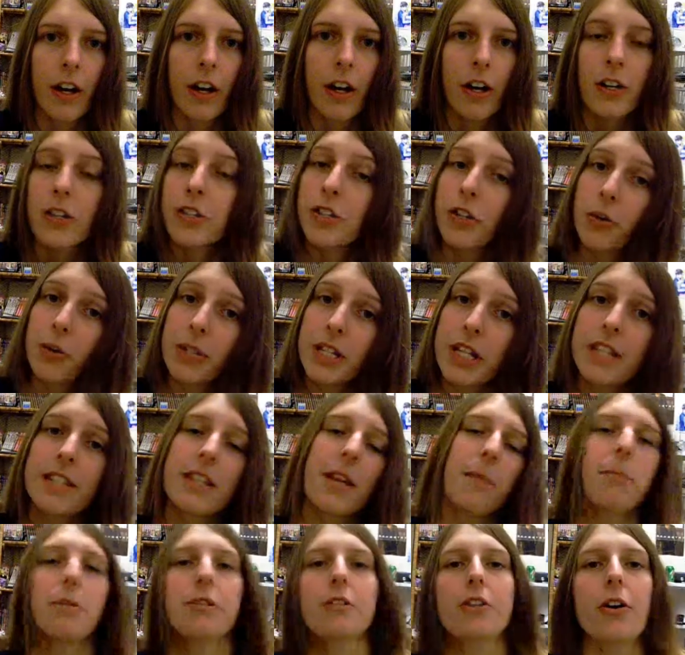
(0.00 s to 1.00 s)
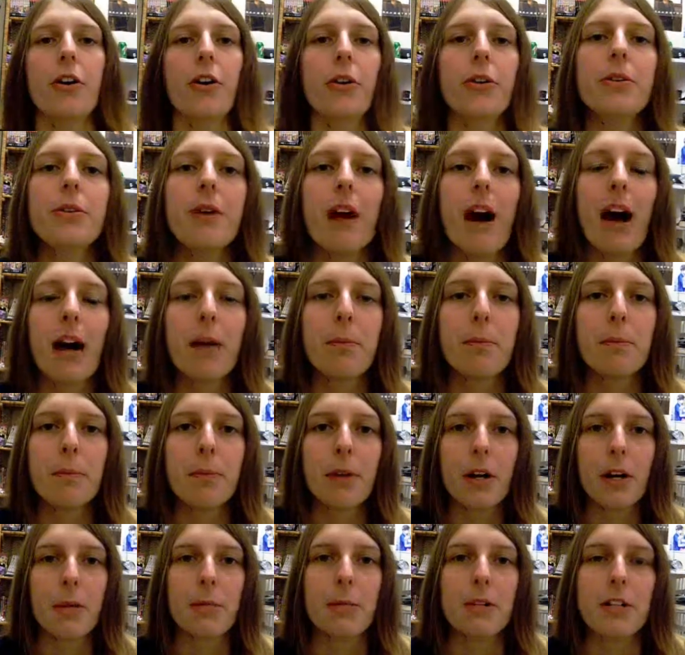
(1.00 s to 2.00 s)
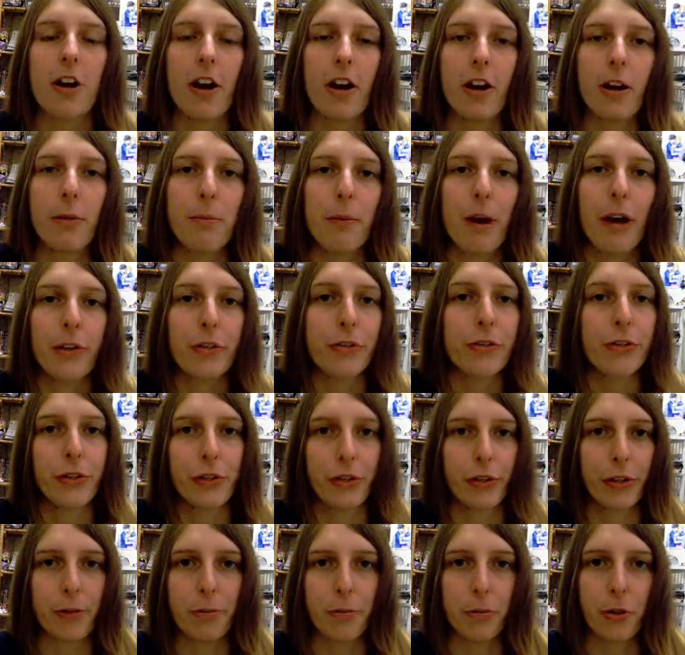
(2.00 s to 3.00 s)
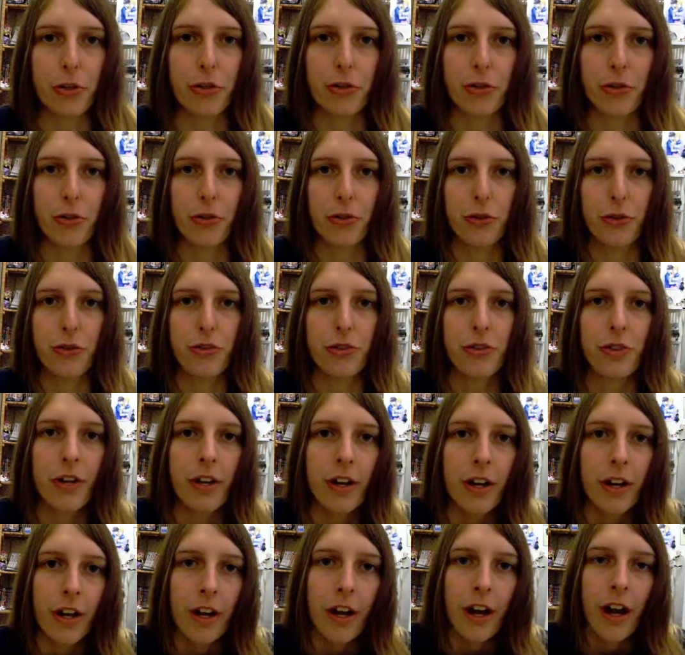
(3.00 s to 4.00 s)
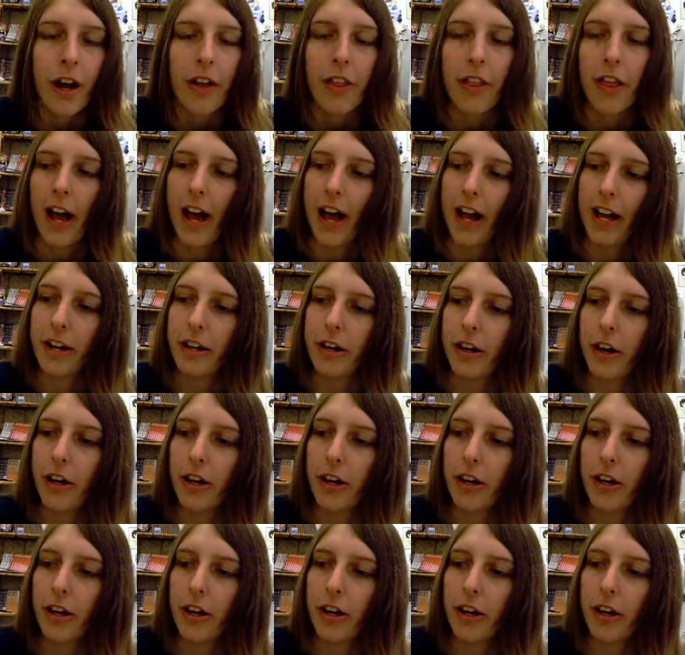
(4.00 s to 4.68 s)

So in this episode, I'm going to be talking about certain commercials that